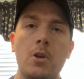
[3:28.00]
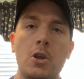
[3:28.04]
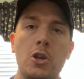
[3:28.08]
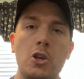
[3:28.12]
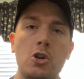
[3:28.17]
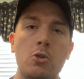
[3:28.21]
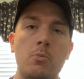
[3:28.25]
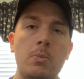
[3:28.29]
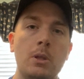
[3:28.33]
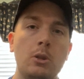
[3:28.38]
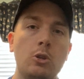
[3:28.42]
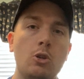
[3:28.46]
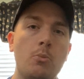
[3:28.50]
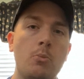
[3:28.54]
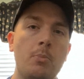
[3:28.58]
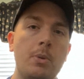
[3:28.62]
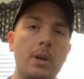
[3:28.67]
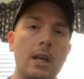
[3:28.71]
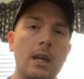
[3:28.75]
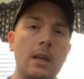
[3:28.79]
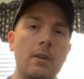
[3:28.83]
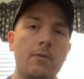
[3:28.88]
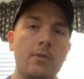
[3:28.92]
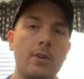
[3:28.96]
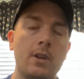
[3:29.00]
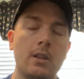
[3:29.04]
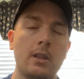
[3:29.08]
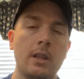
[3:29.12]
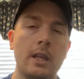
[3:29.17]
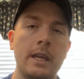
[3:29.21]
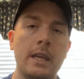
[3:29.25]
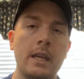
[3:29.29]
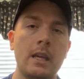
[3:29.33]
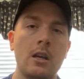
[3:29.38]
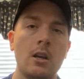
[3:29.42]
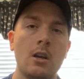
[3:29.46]
you'd be looping
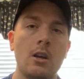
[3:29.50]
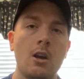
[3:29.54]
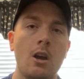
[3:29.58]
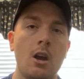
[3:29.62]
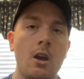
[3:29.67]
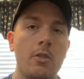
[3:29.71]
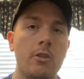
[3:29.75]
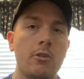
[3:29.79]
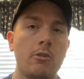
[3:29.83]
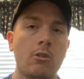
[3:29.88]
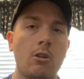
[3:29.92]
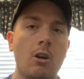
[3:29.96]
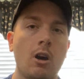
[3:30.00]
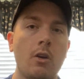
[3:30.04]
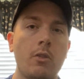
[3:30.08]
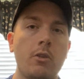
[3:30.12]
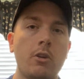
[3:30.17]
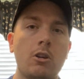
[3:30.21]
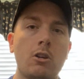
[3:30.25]
infinitely. There are other